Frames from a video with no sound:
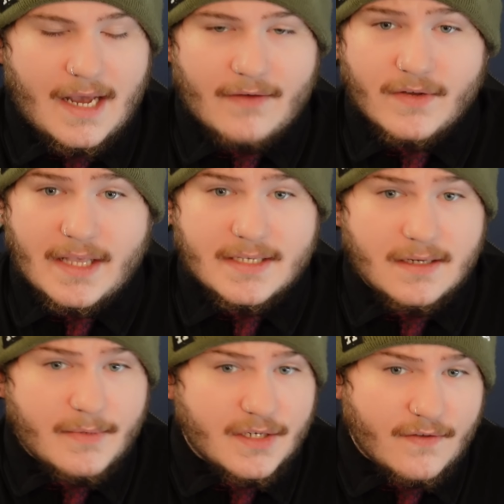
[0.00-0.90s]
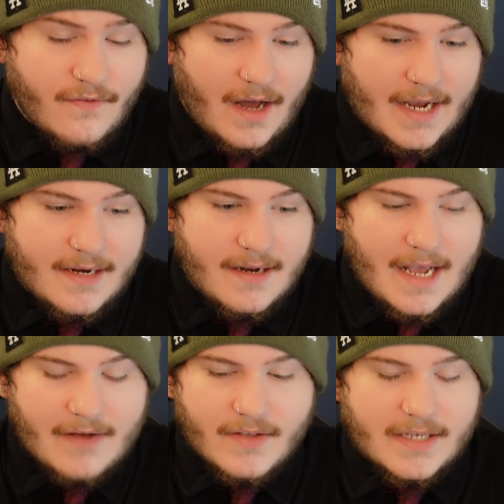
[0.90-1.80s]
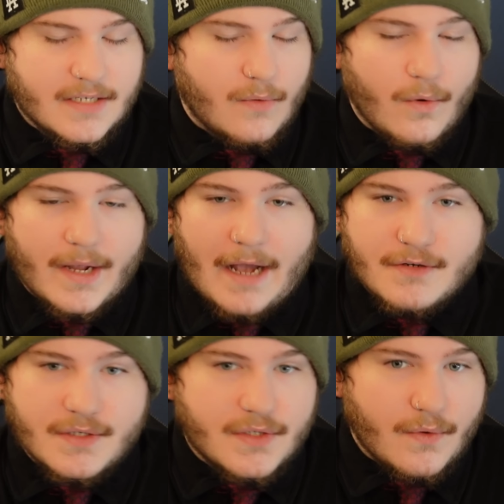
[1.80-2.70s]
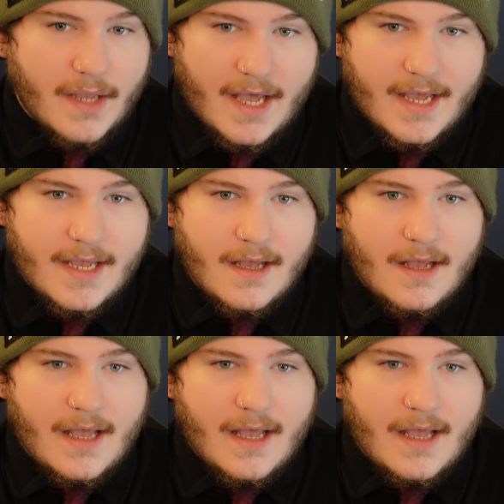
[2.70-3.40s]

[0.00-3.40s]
Everything's going to be just fine. Everything's going to work out just okay."